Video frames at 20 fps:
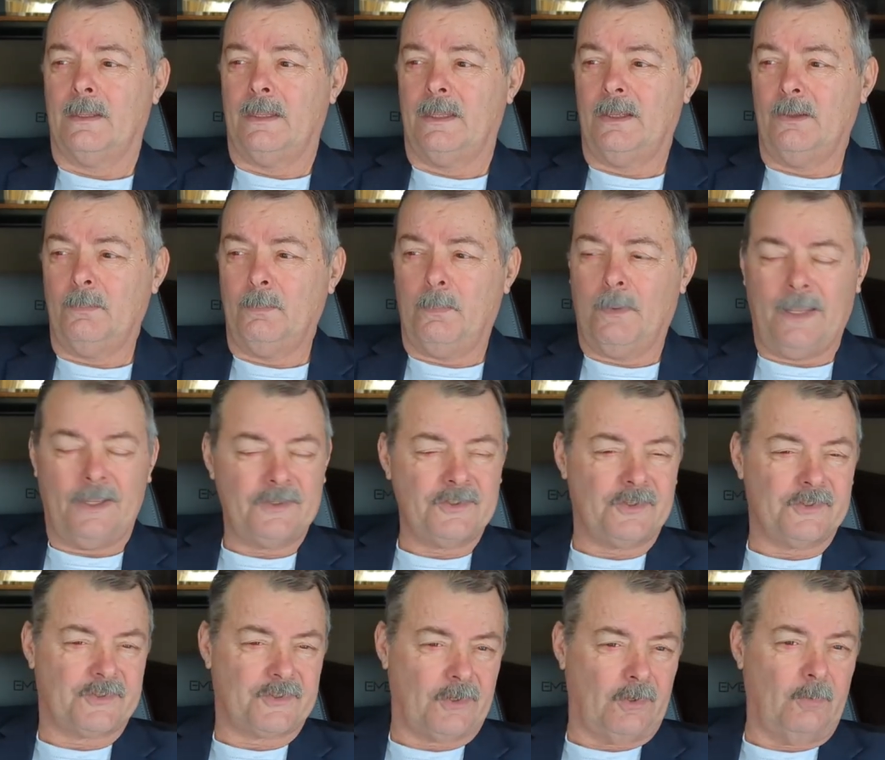He'll bless
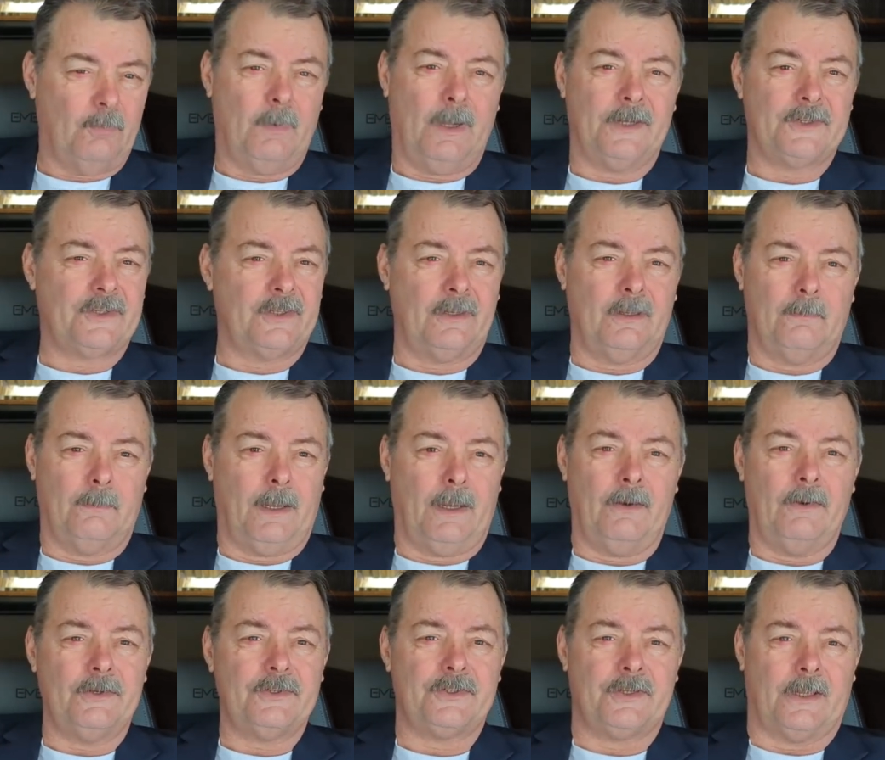you so much he'll
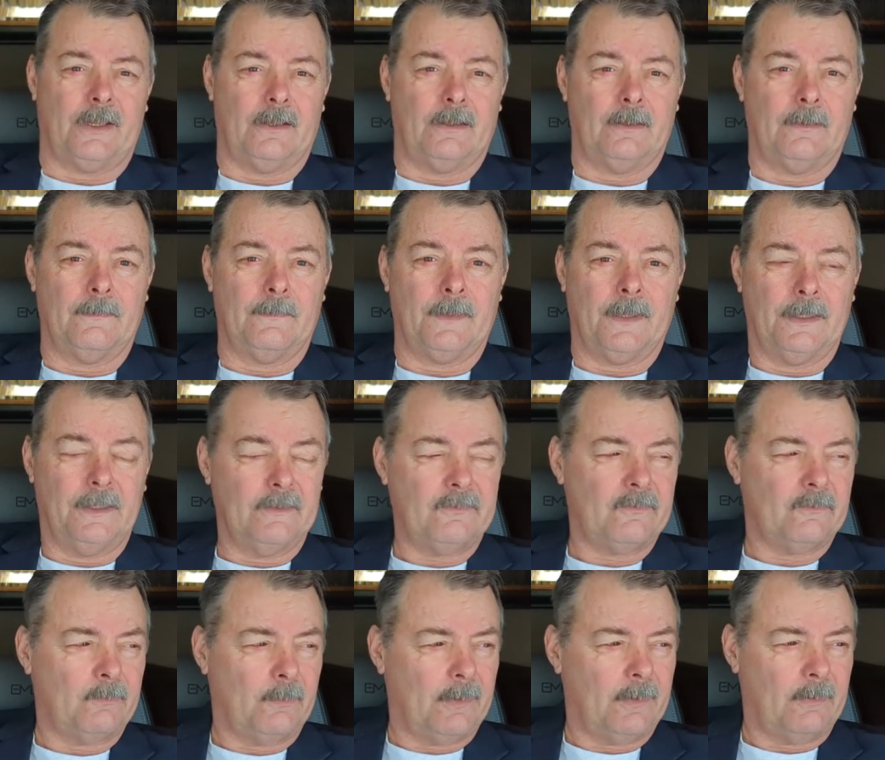embarrass you. And this
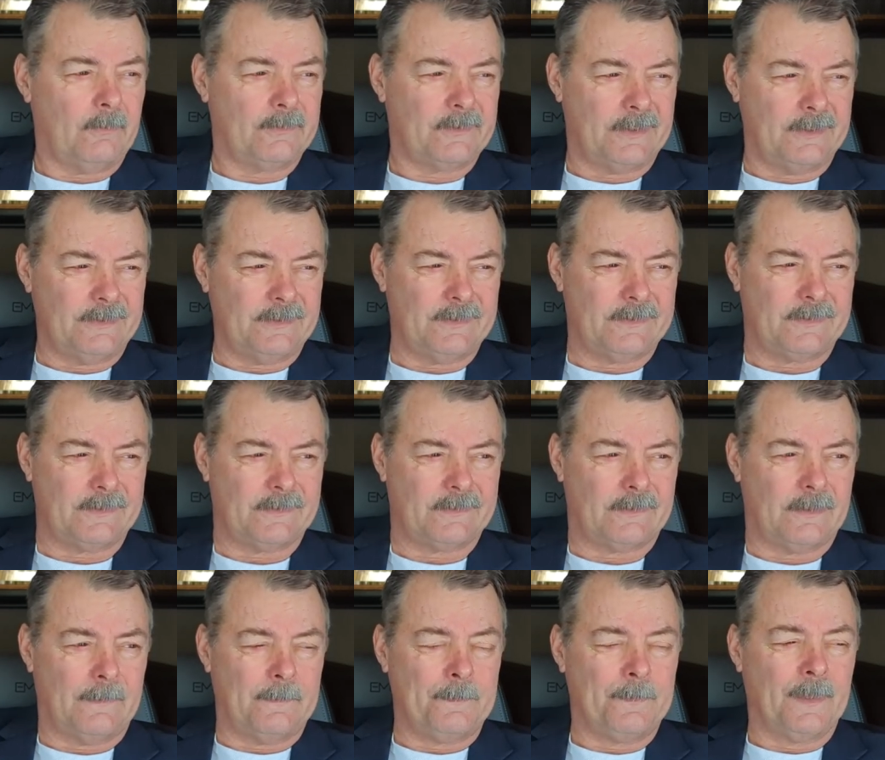is one of those instances.